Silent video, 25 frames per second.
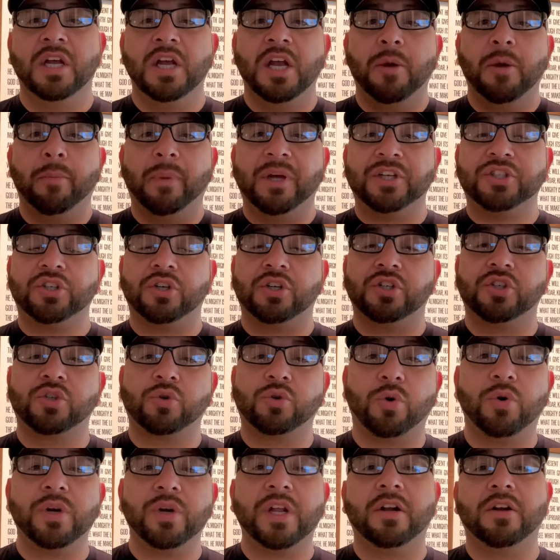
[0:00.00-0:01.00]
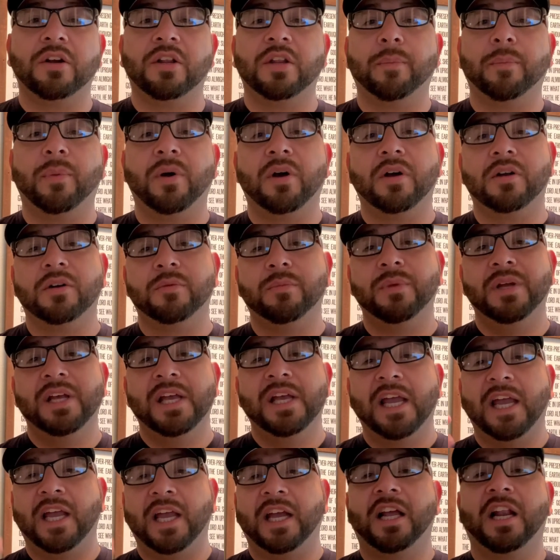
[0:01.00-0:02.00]
make sure to scroll down to the bottom
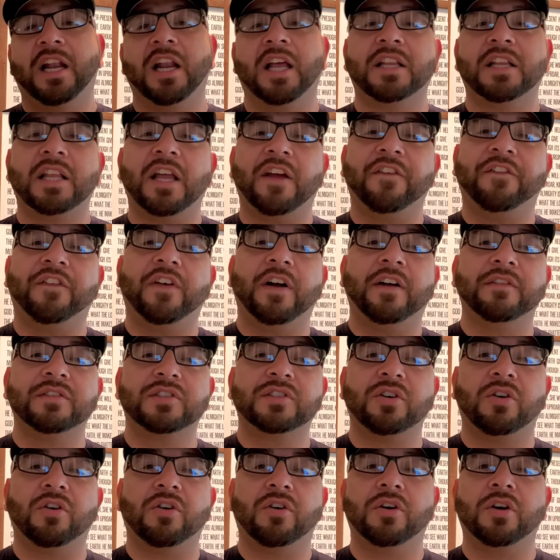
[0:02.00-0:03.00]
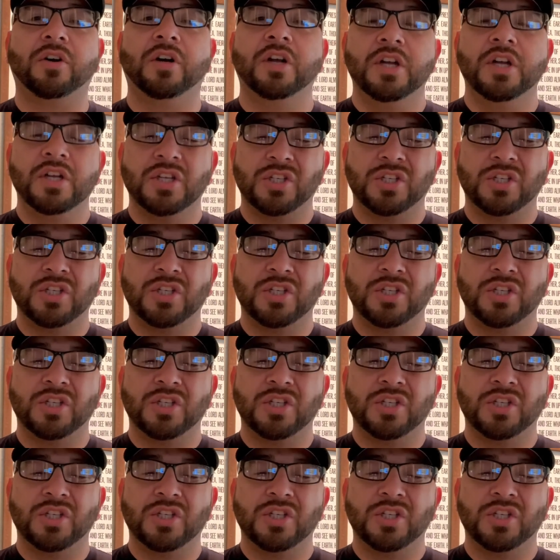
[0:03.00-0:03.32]
and click that five star